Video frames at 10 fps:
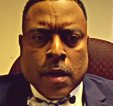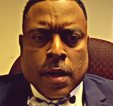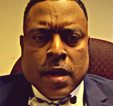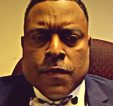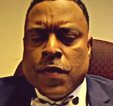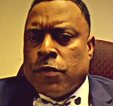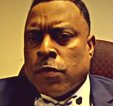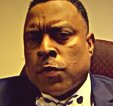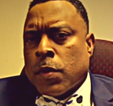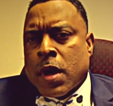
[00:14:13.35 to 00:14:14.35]

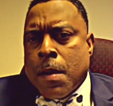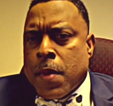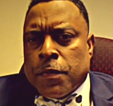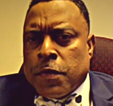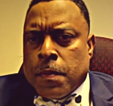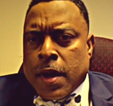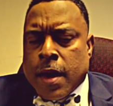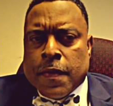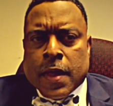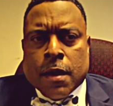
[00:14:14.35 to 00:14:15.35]
Individuals would come up to
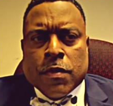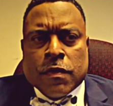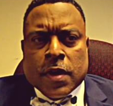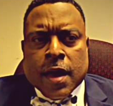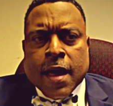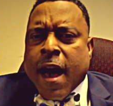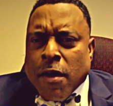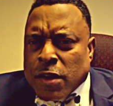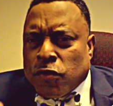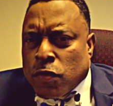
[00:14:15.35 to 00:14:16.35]
me and they would say,
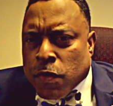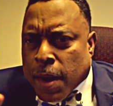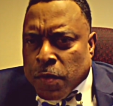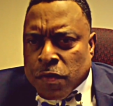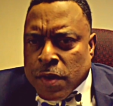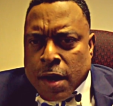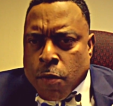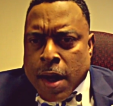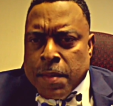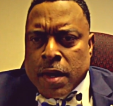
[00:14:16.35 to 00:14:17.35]
"How could you represent
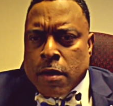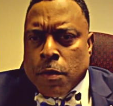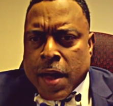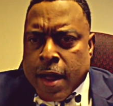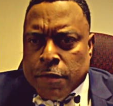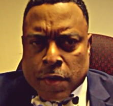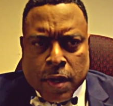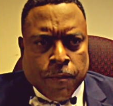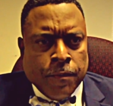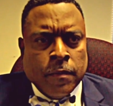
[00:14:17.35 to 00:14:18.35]
Kwame
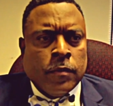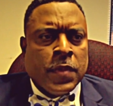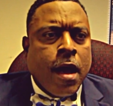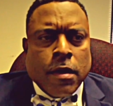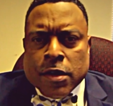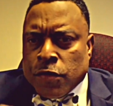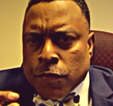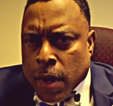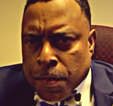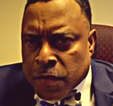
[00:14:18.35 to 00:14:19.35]
Kilpatrick? How could
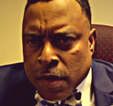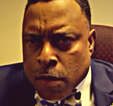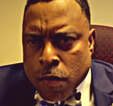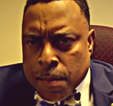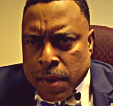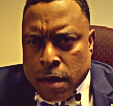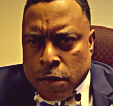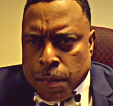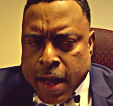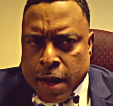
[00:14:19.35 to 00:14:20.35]
you represent Kwame
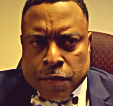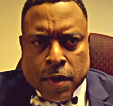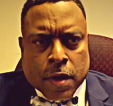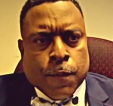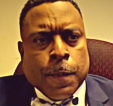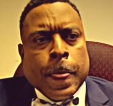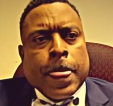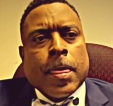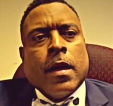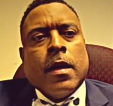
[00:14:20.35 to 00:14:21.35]
Kilpatrick?"
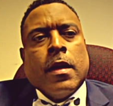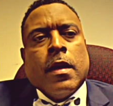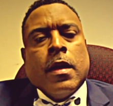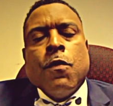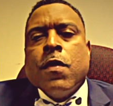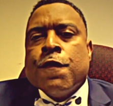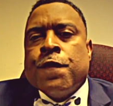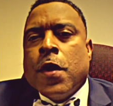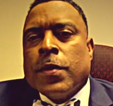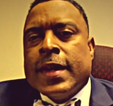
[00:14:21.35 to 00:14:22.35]
And what
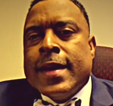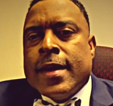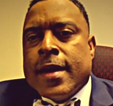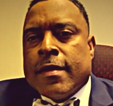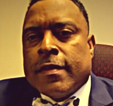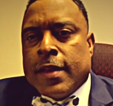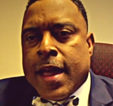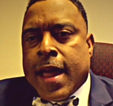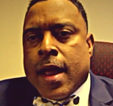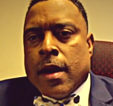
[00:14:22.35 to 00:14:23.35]
folk didn't
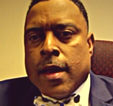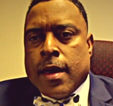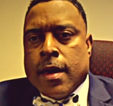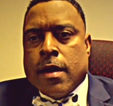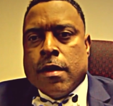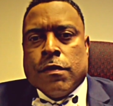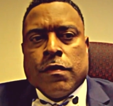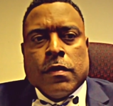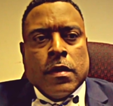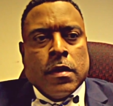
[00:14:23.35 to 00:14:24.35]
understand is